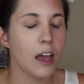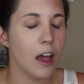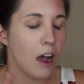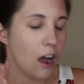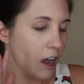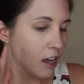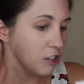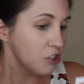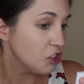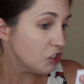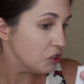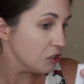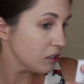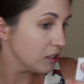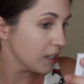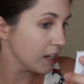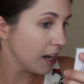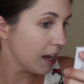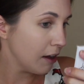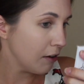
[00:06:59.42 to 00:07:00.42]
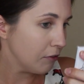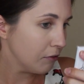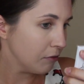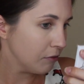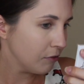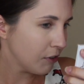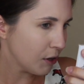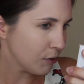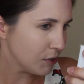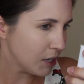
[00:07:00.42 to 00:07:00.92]
It just looks like I have a
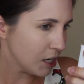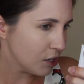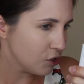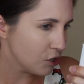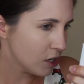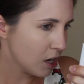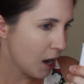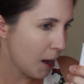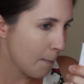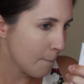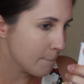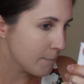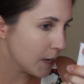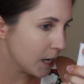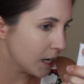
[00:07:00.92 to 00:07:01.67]
foundation on,